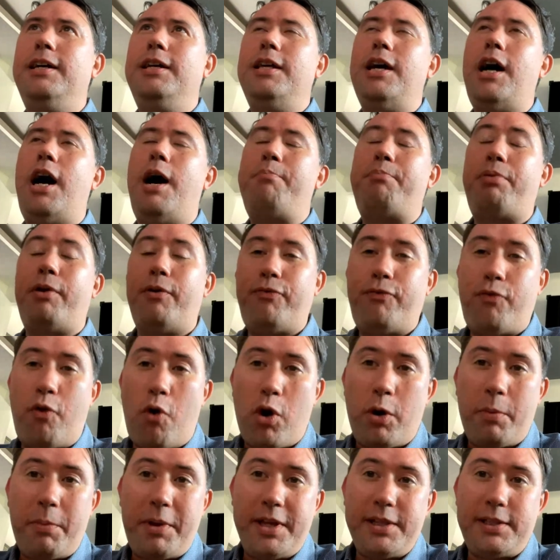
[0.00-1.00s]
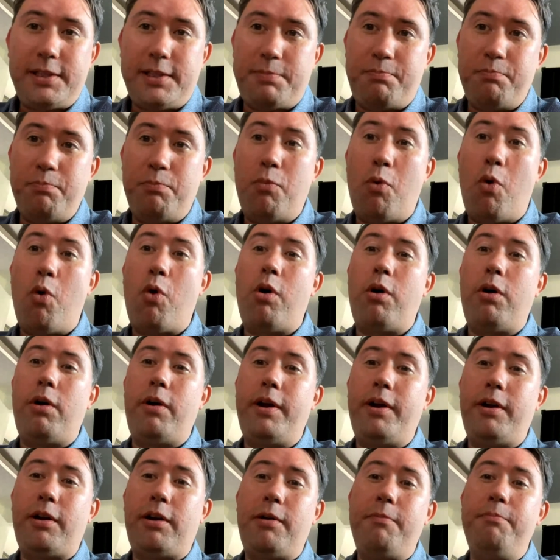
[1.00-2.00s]
a performance
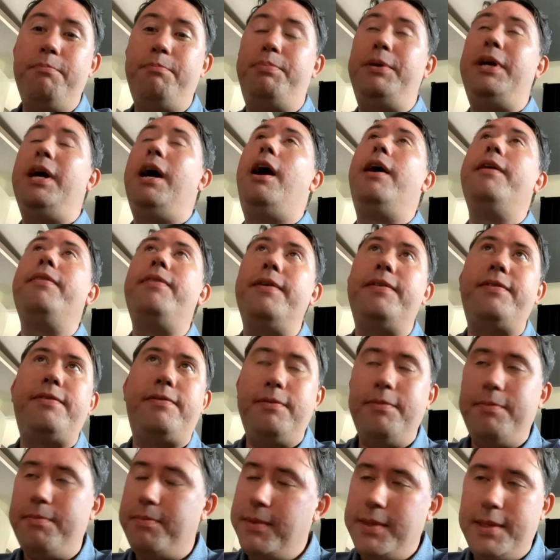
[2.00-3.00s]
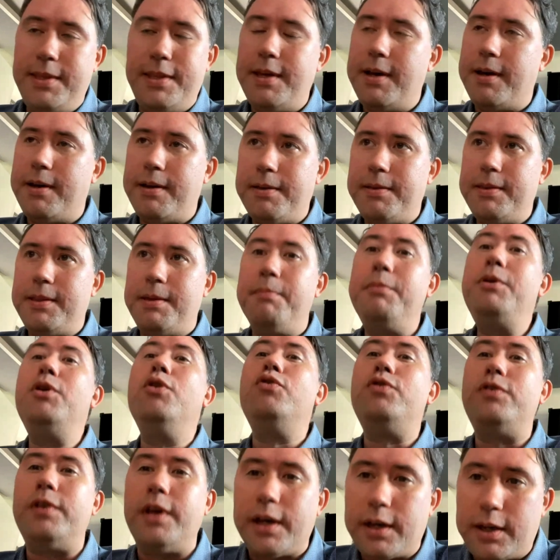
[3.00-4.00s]
more beyond this, the, the
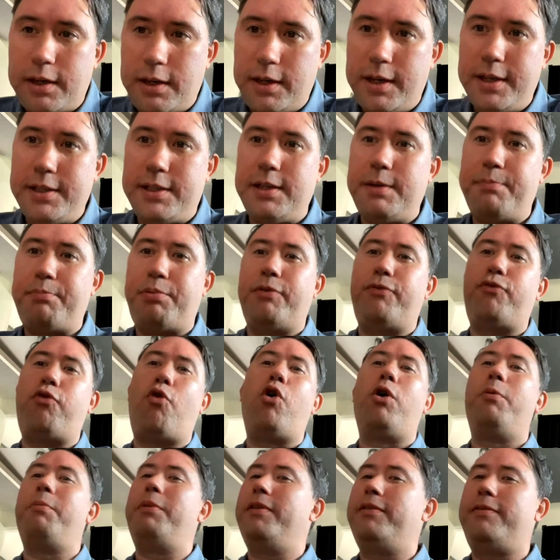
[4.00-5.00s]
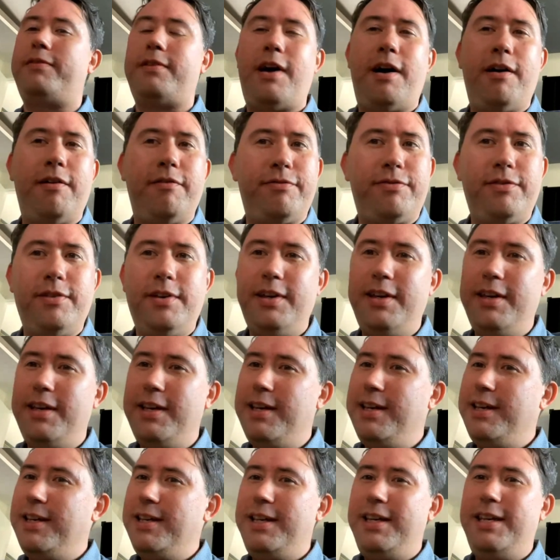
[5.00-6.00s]
music. It's a performance of,
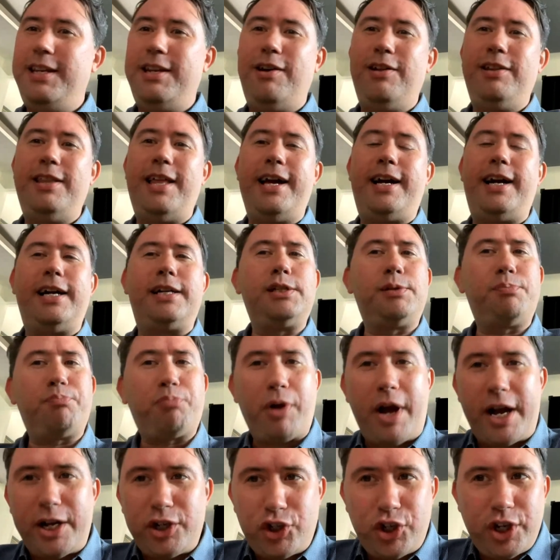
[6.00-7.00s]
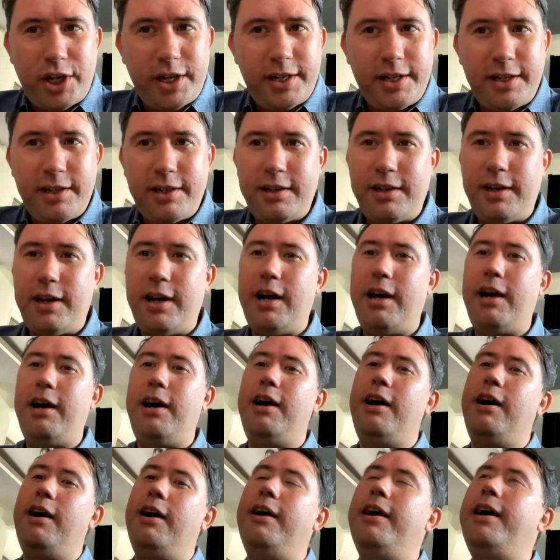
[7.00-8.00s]
you know, like expression.
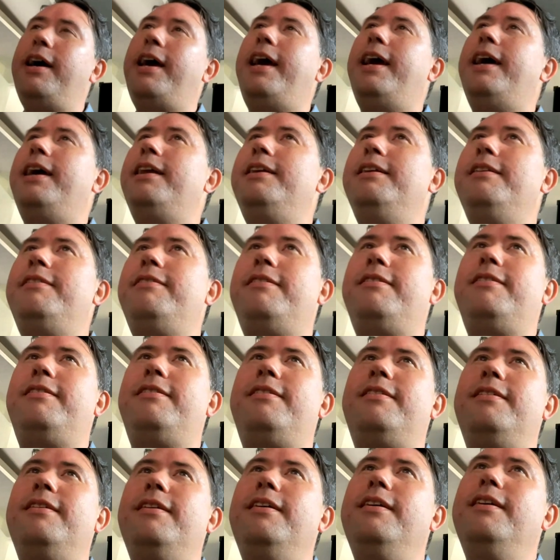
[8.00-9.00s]
Uh, and it's,